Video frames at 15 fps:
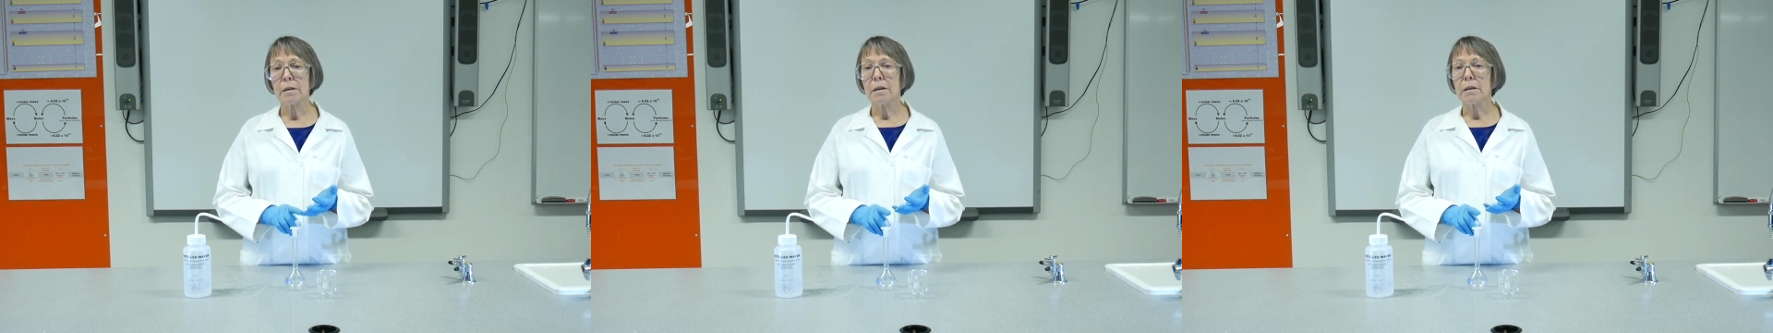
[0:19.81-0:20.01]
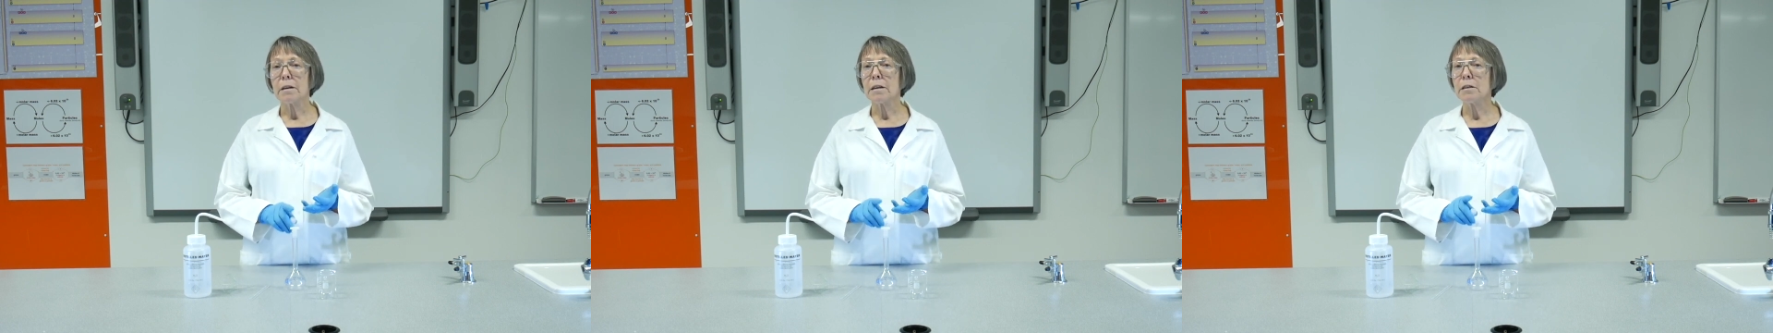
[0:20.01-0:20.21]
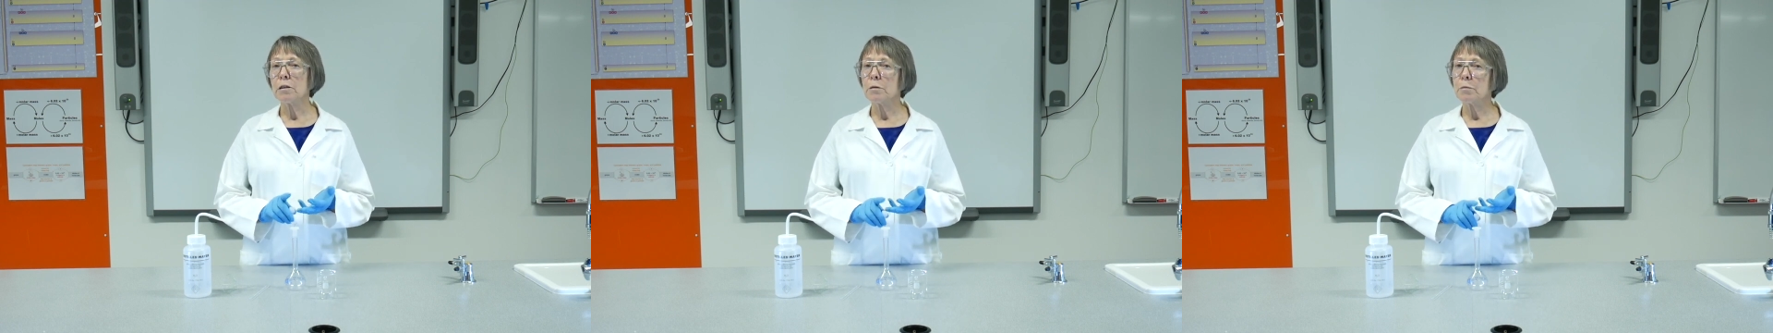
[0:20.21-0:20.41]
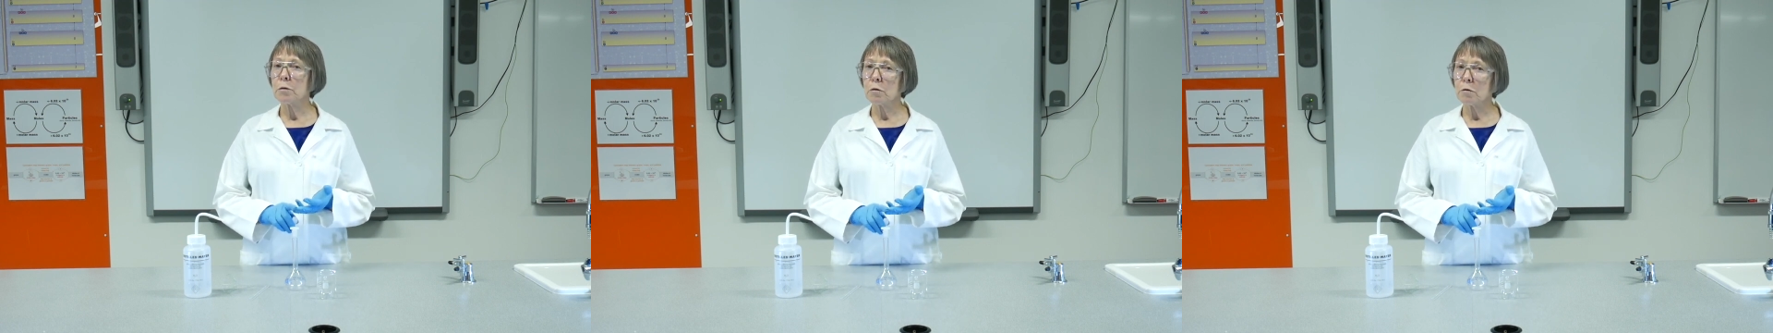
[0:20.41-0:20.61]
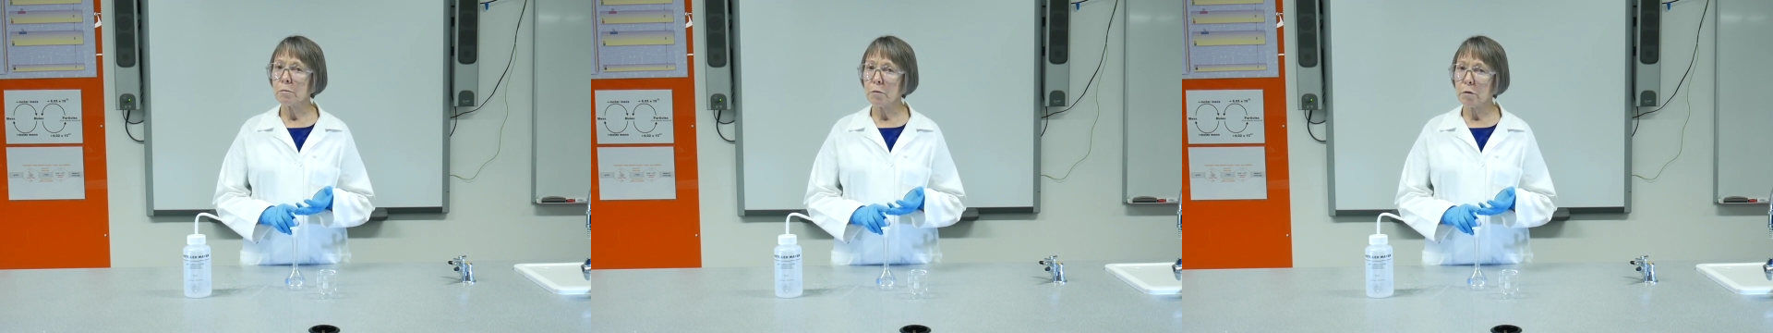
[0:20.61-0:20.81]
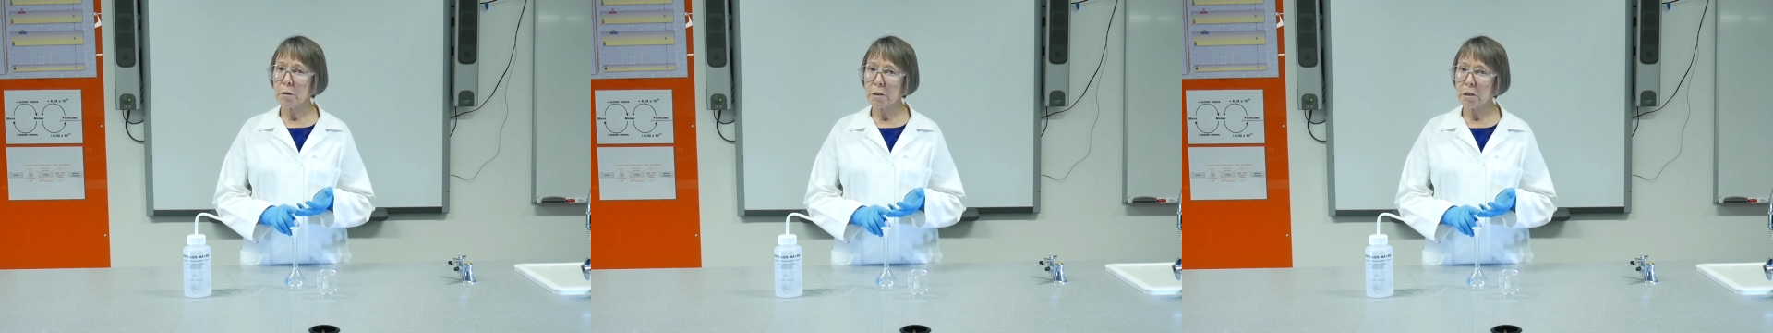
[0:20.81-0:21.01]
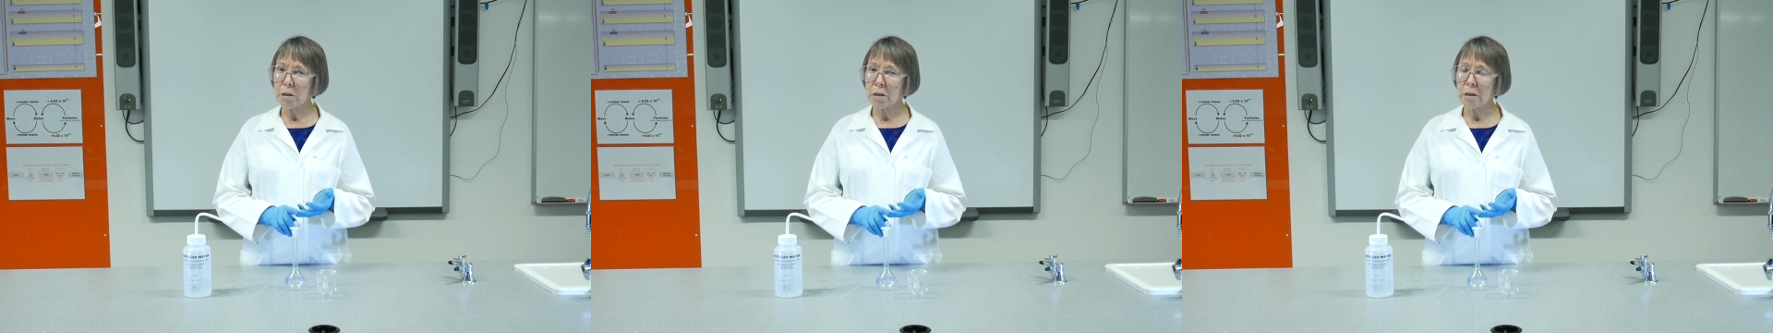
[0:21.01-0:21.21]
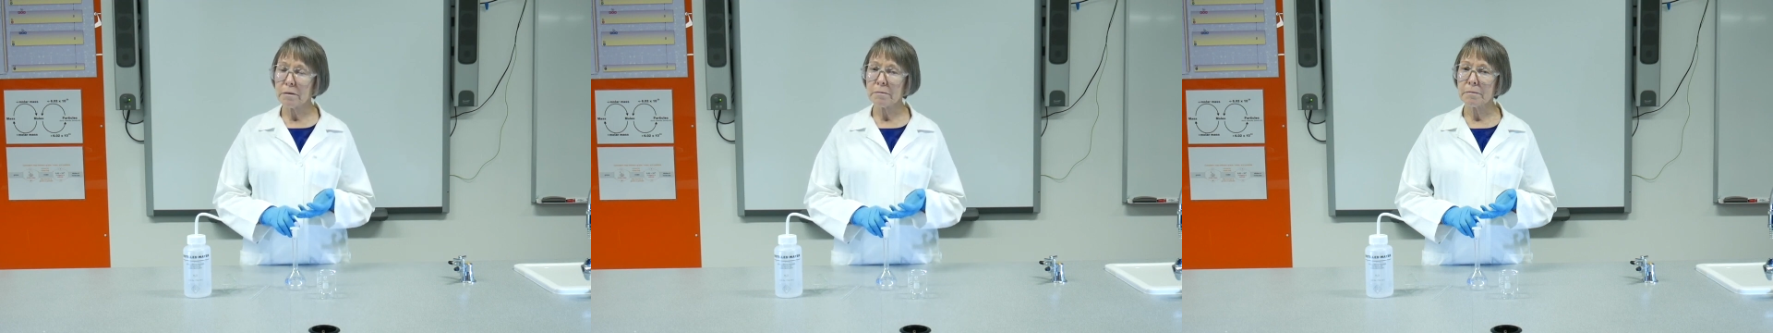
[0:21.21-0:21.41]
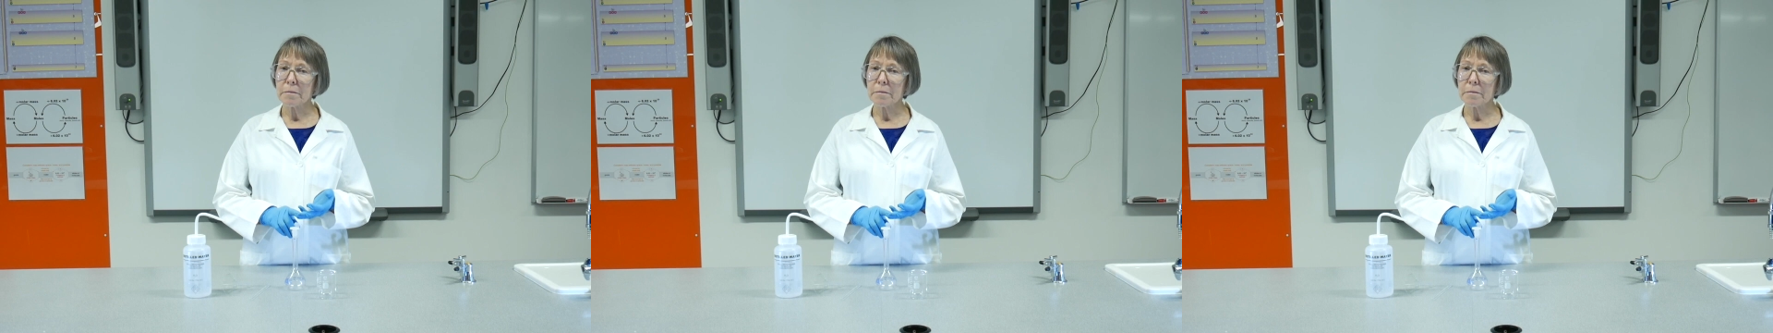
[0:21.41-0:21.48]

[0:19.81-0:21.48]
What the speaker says: doesn't absorb moisture,